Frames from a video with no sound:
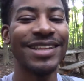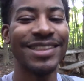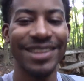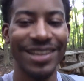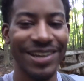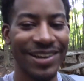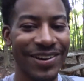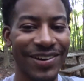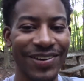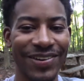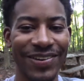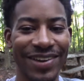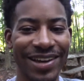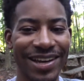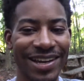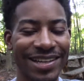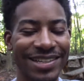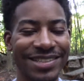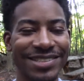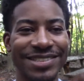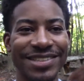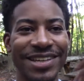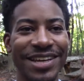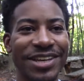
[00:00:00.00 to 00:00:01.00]
there and
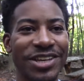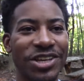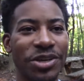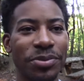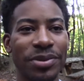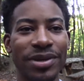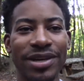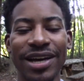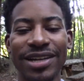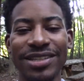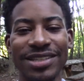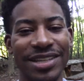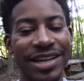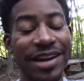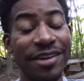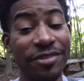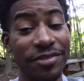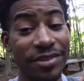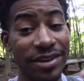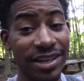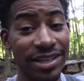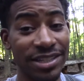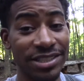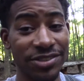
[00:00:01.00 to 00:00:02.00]
continue, because it
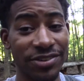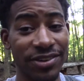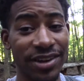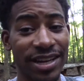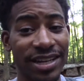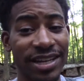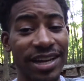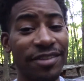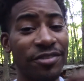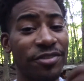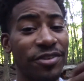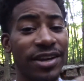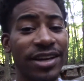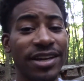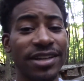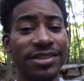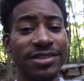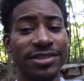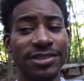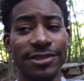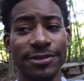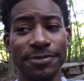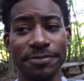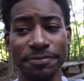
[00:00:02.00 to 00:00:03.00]
never ends, right? It never
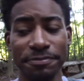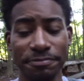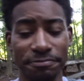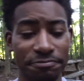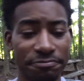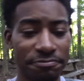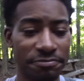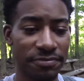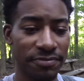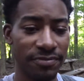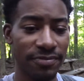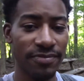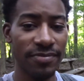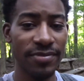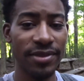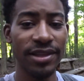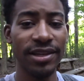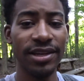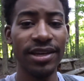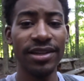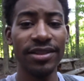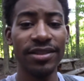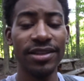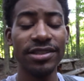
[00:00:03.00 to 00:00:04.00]
ends.
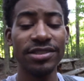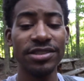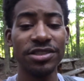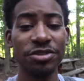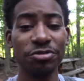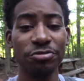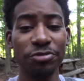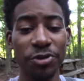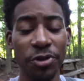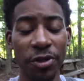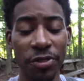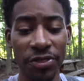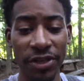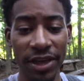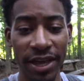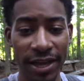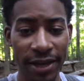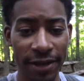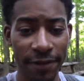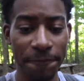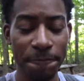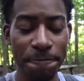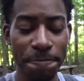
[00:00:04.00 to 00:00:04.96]
This is a real thing.